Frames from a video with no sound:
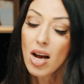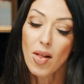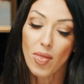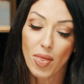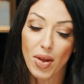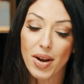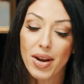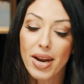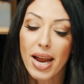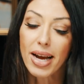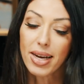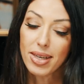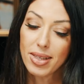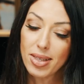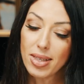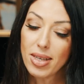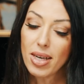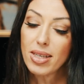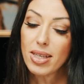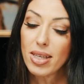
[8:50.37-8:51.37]
The next
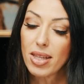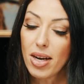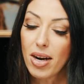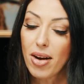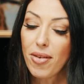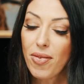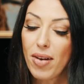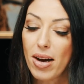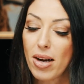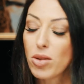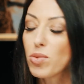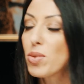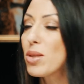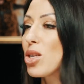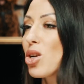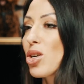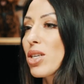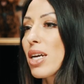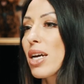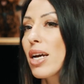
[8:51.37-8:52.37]
study that I found was
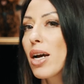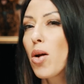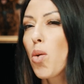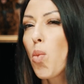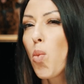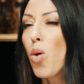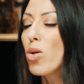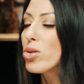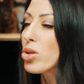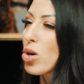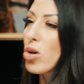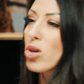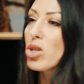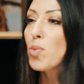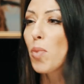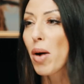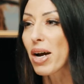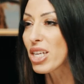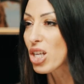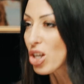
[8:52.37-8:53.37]
looking at what dogs
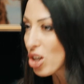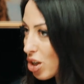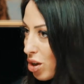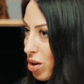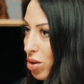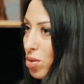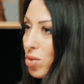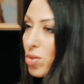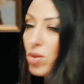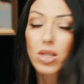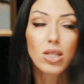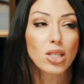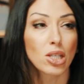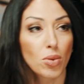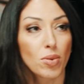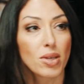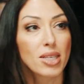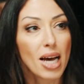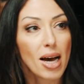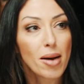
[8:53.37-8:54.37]
might use
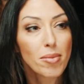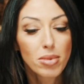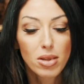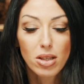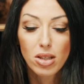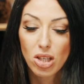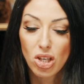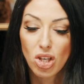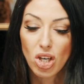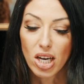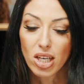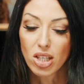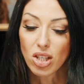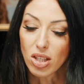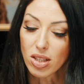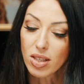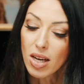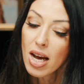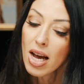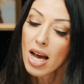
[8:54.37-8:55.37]
to adapt to
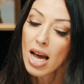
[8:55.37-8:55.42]
changes.